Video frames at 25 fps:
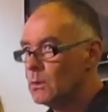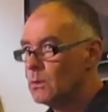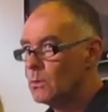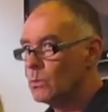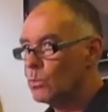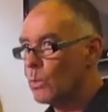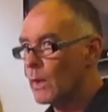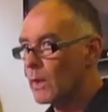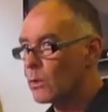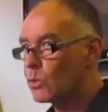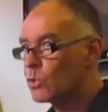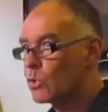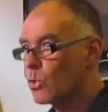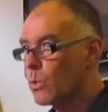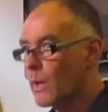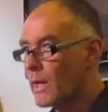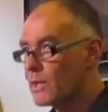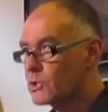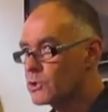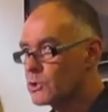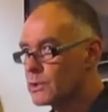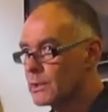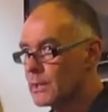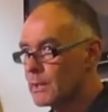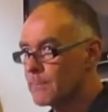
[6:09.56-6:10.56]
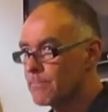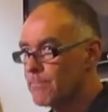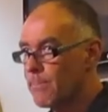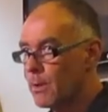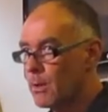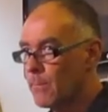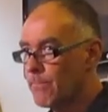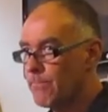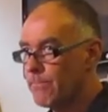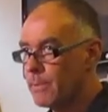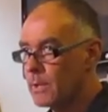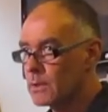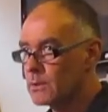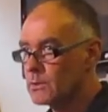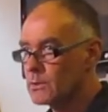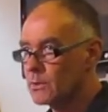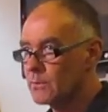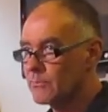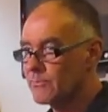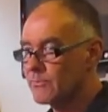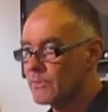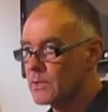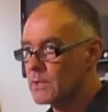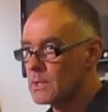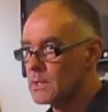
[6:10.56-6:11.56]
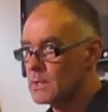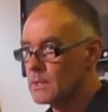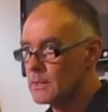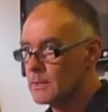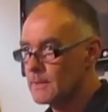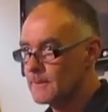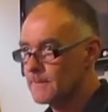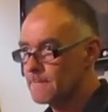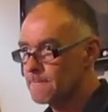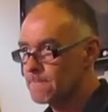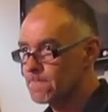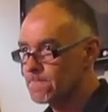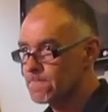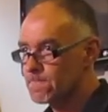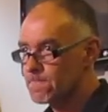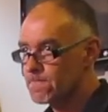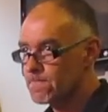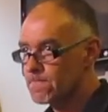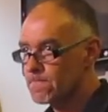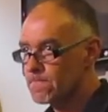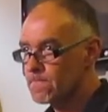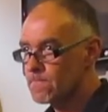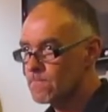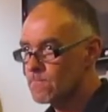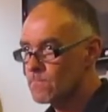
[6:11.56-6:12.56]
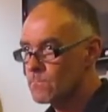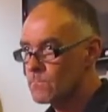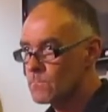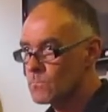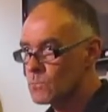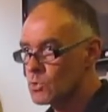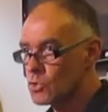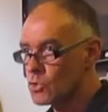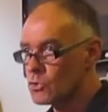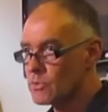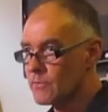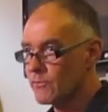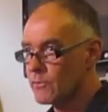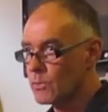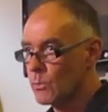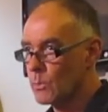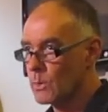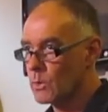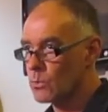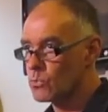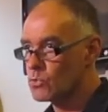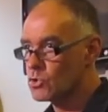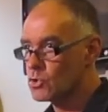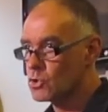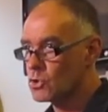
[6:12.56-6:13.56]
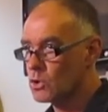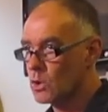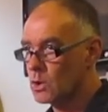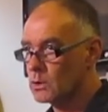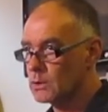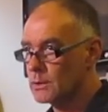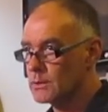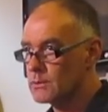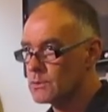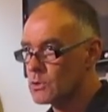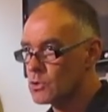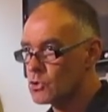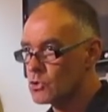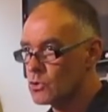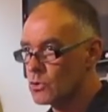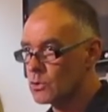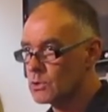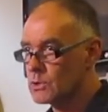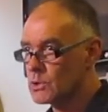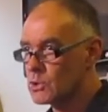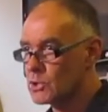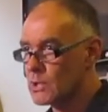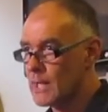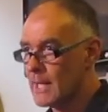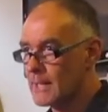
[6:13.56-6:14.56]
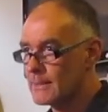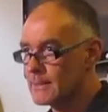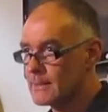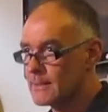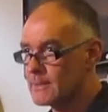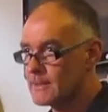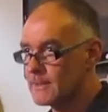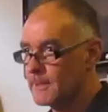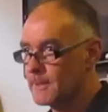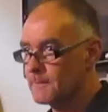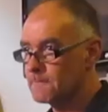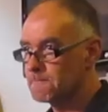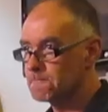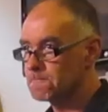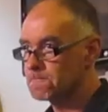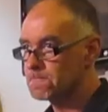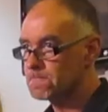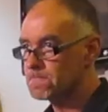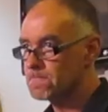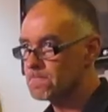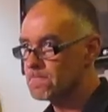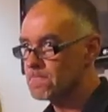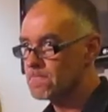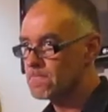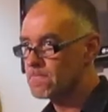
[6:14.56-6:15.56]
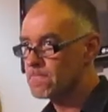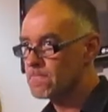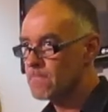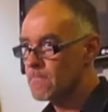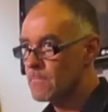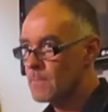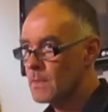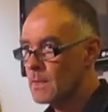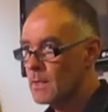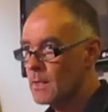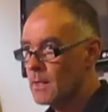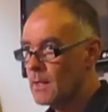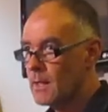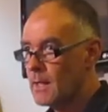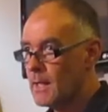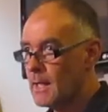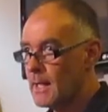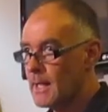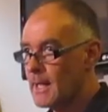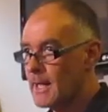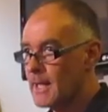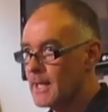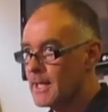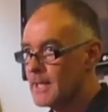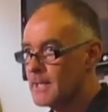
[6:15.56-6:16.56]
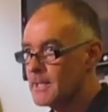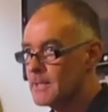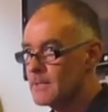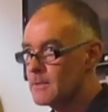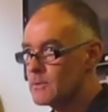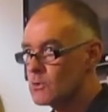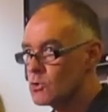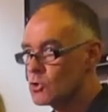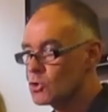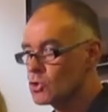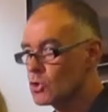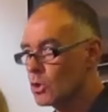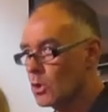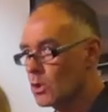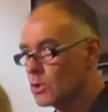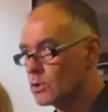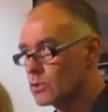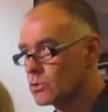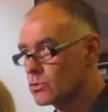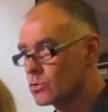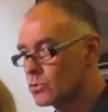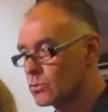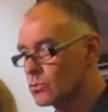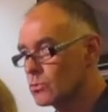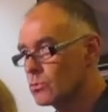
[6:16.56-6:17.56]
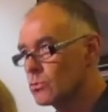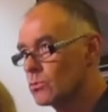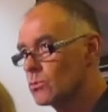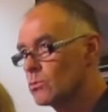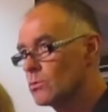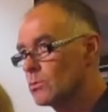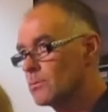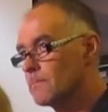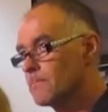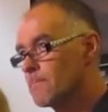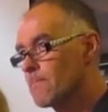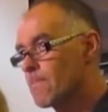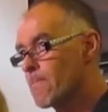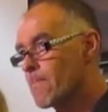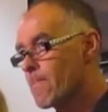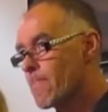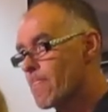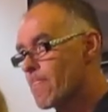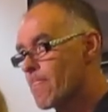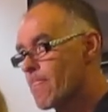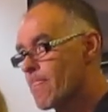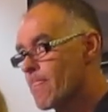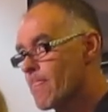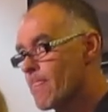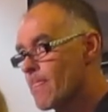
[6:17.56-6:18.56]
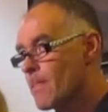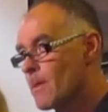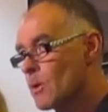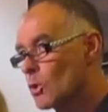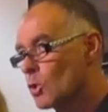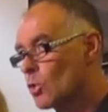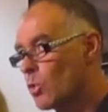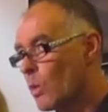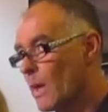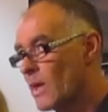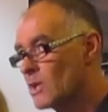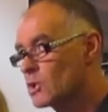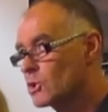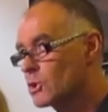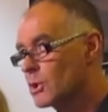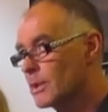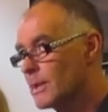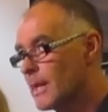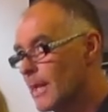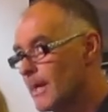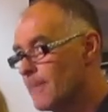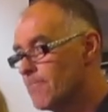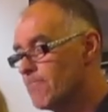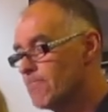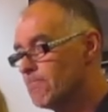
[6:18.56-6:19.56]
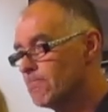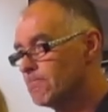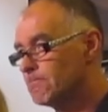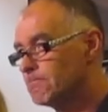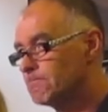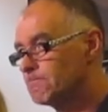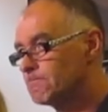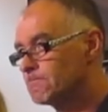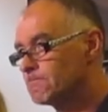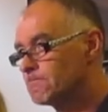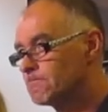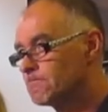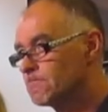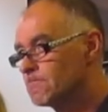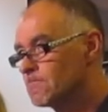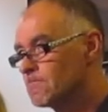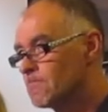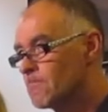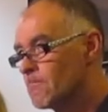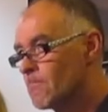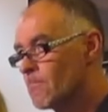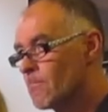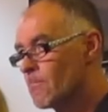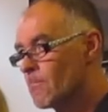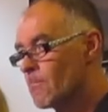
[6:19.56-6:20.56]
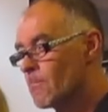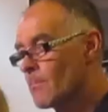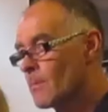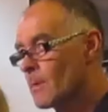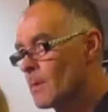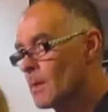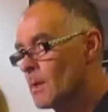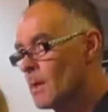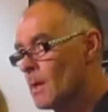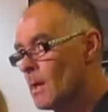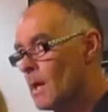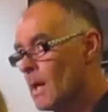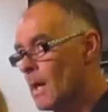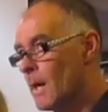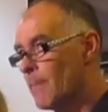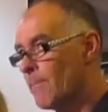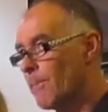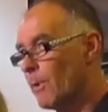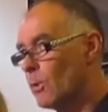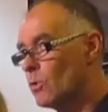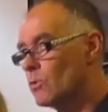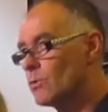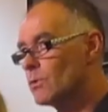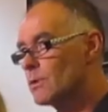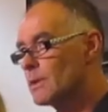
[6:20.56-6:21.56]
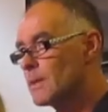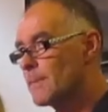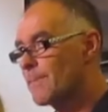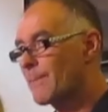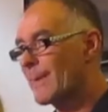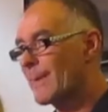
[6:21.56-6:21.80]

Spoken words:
while questioning Bob Bird of the News of the World Scotland, the Scottish editor, I sought to question him about the